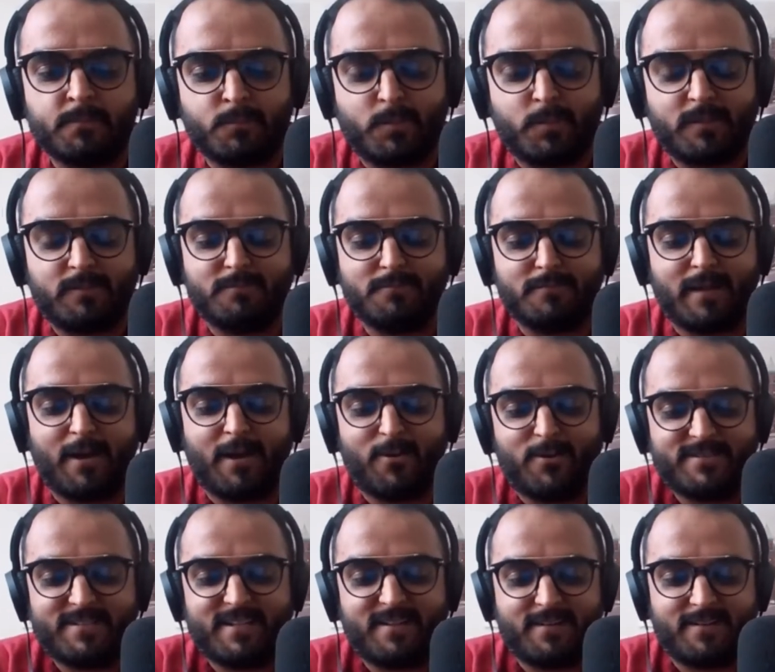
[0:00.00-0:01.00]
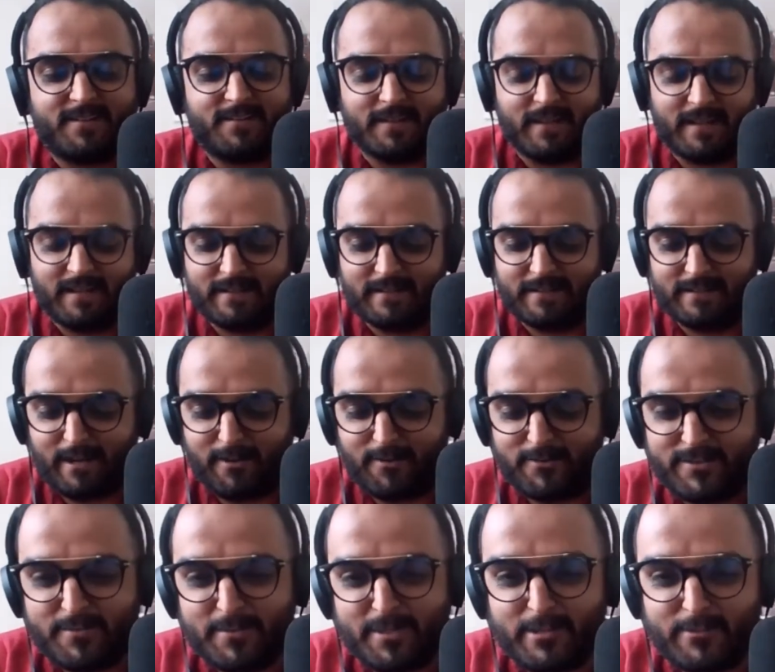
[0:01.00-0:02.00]
but how does that how
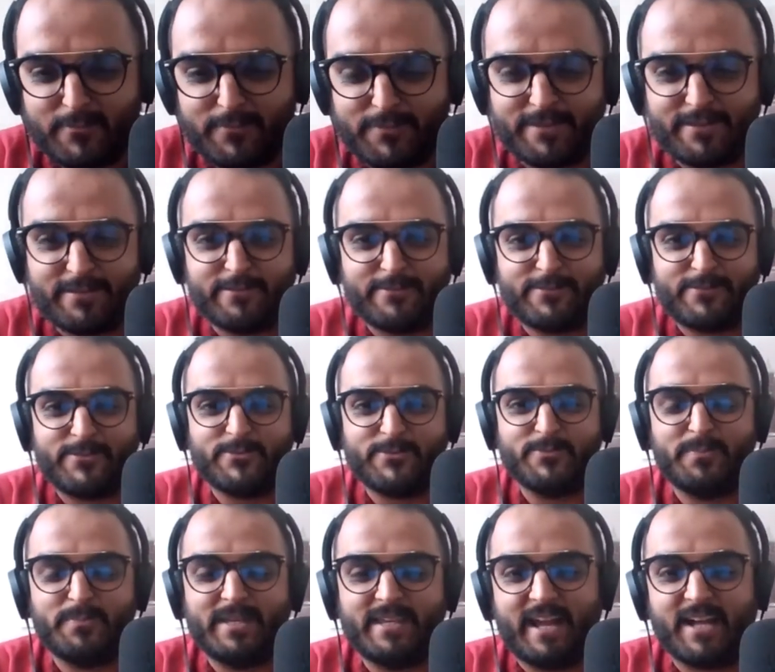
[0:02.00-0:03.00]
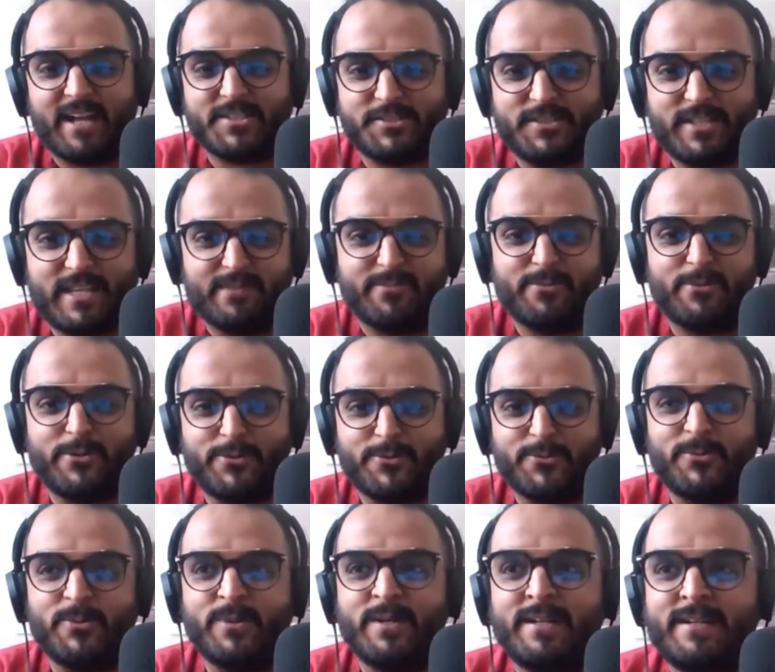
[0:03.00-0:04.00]
does that make you feel to be actually able
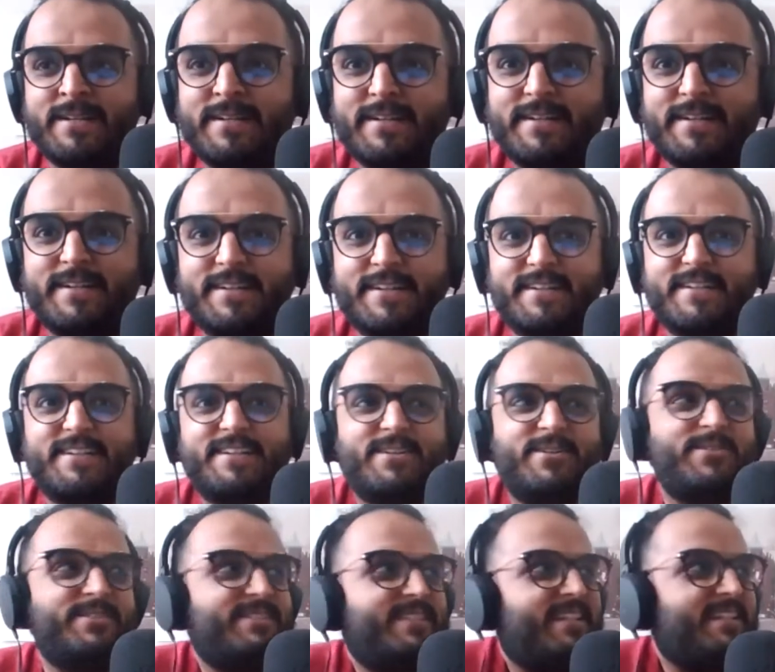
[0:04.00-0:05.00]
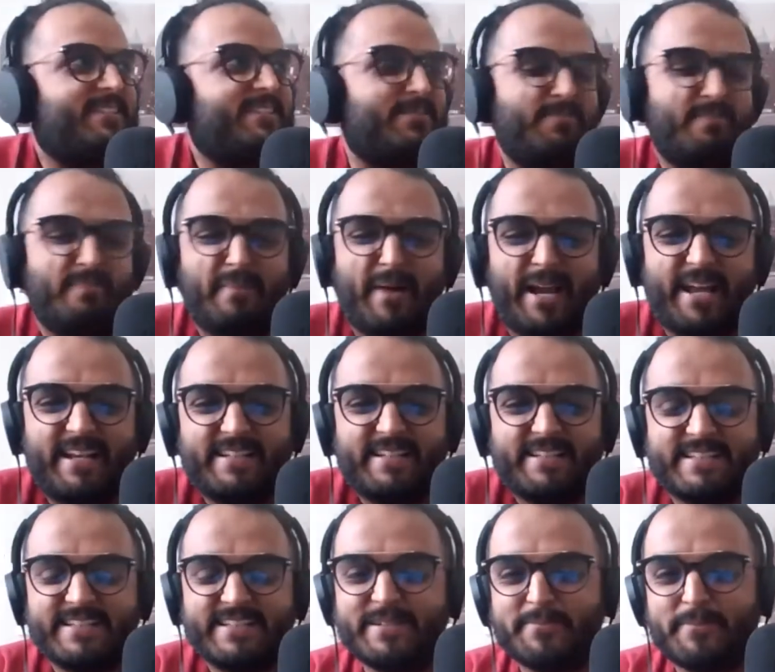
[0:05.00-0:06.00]
to because that smile
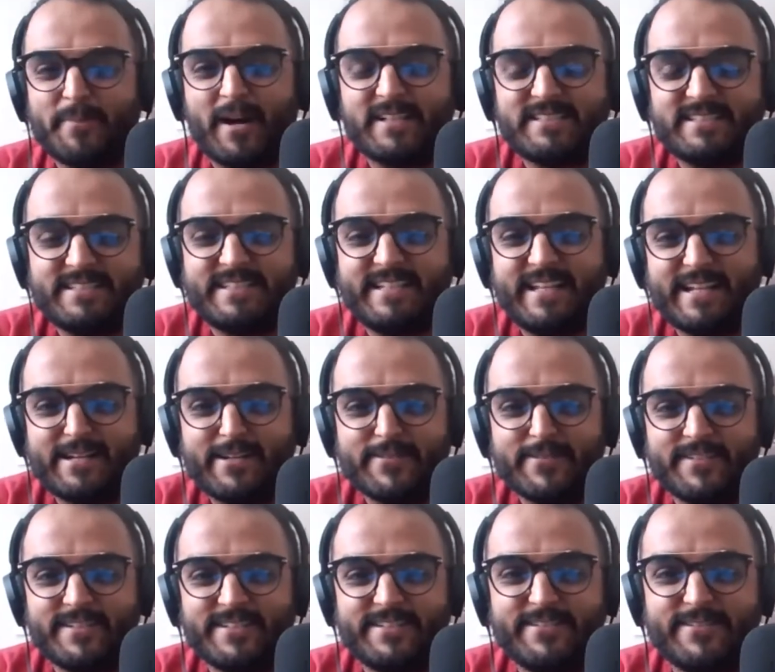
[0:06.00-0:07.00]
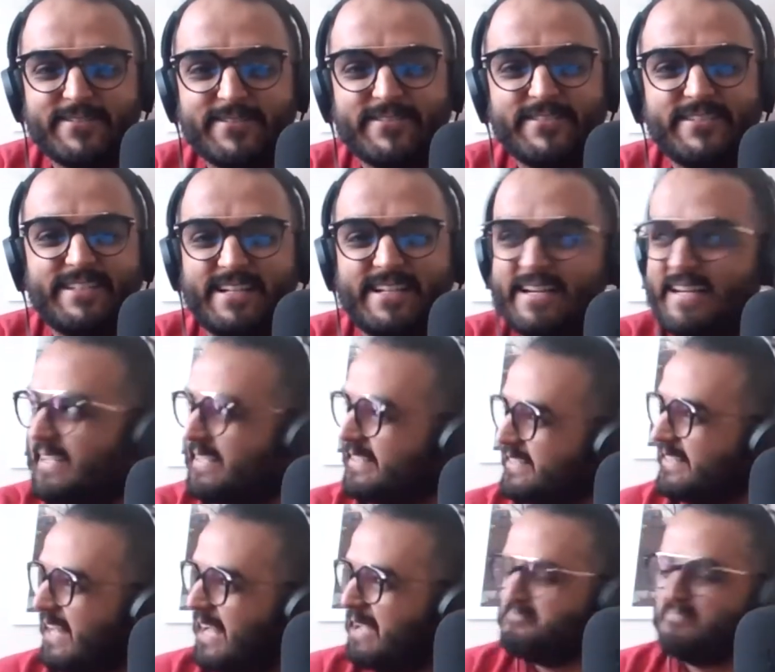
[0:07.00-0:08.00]
that they pass at the end of it, you know, yeah, I,
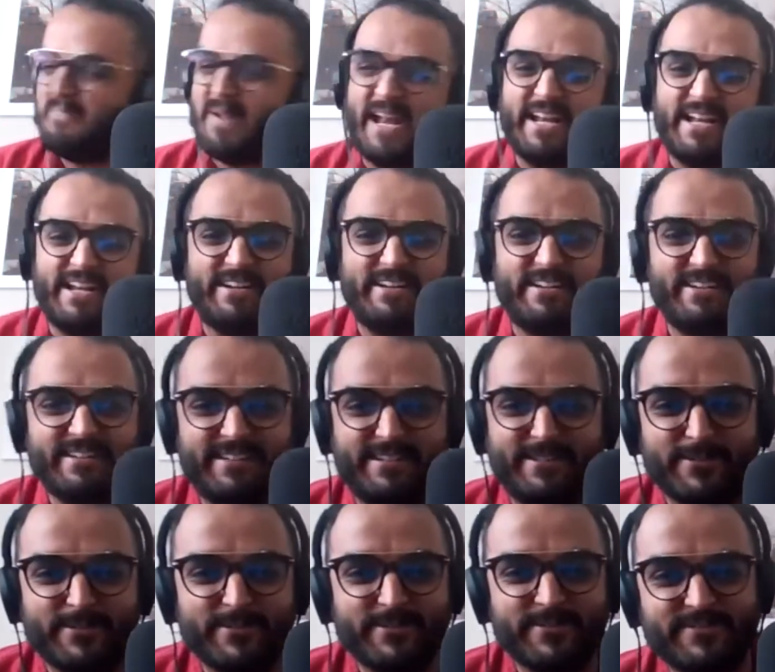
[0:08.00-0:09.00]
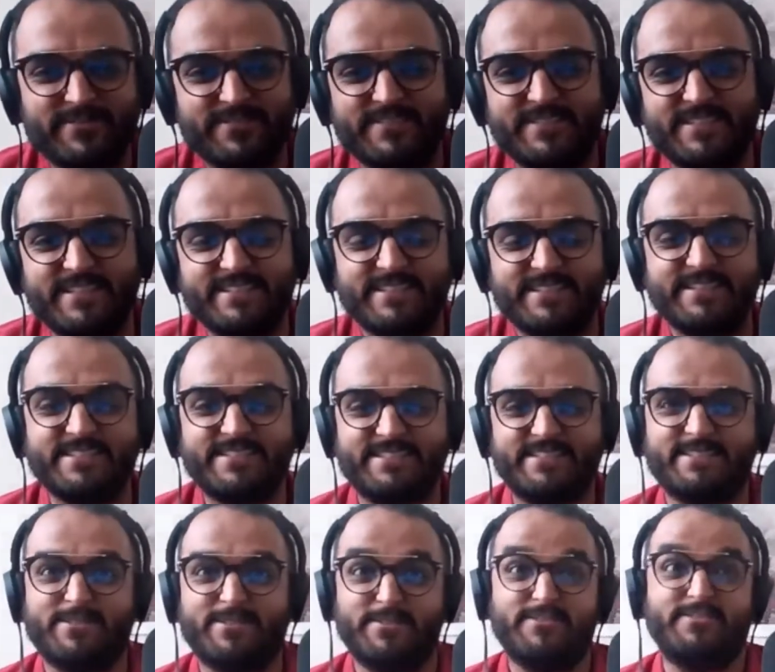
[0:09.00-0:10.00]
I made it, you know, this
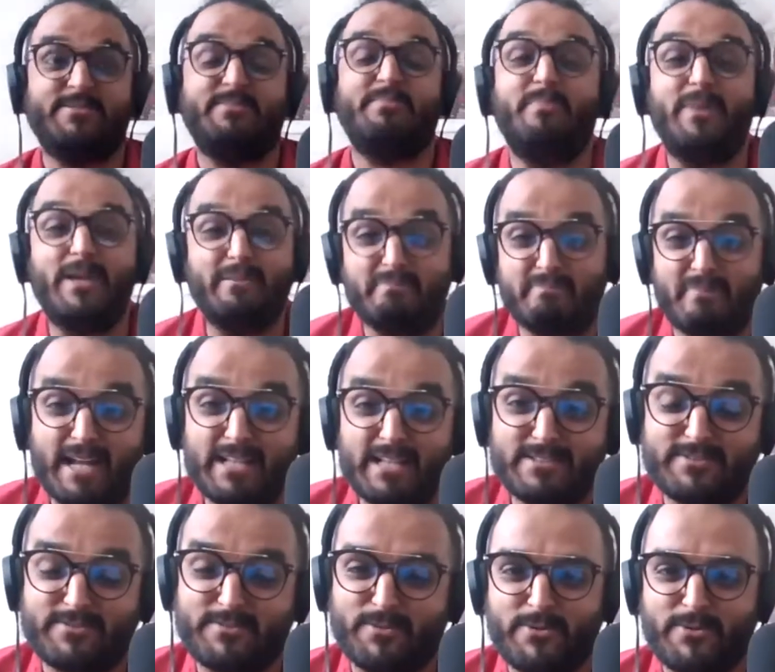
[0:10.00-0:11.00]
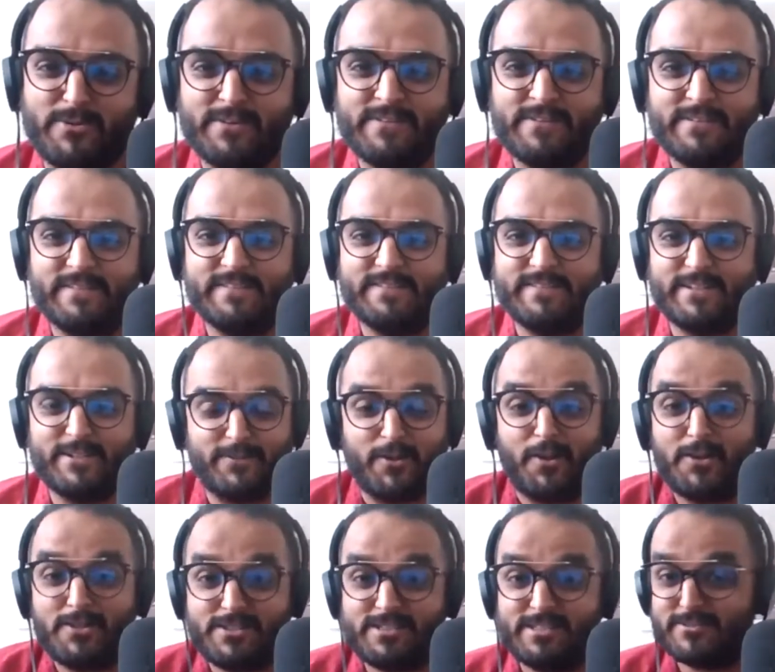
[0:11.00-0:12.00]
is because it's a big milestone.
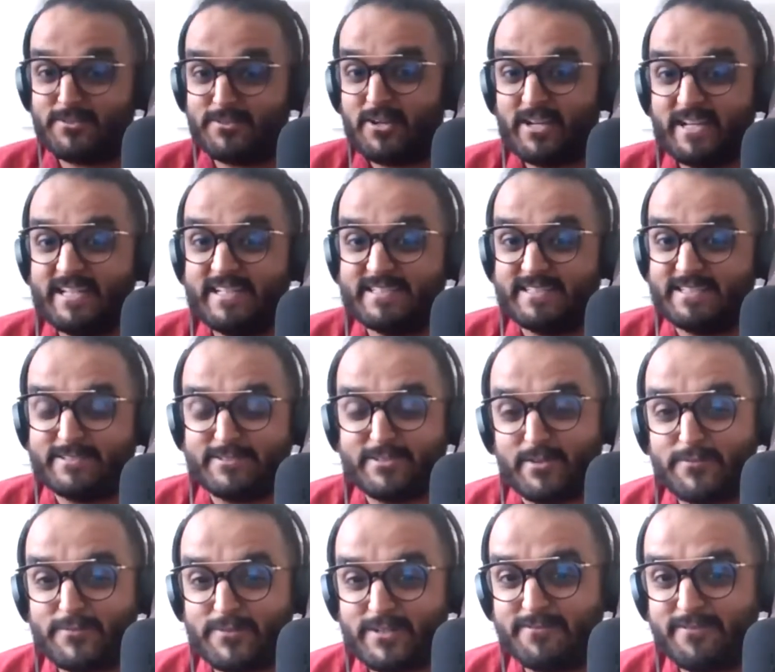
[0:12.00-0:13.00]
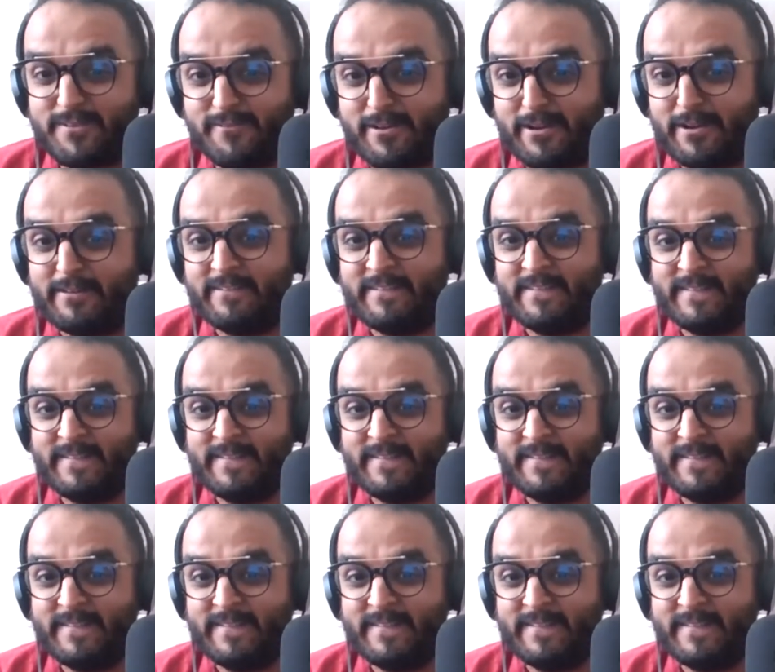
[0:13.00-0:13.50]
Technology is not easy. It's not for everyone.